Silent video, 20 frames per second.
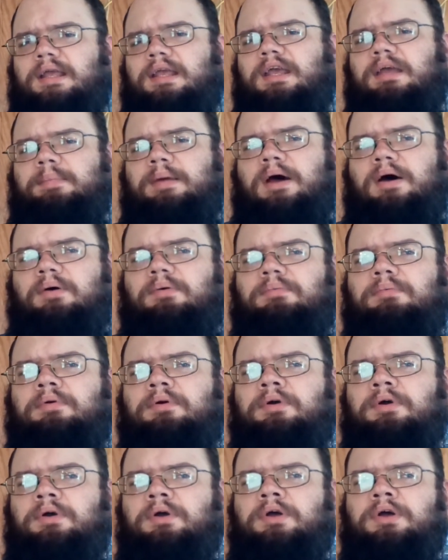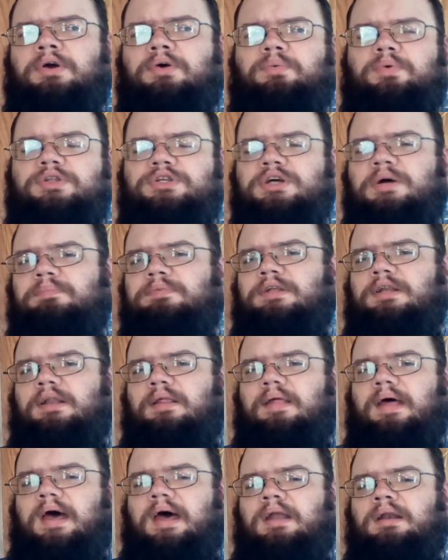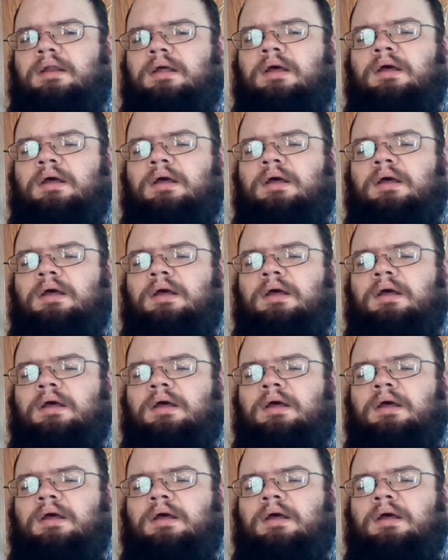came out, we jumped into that.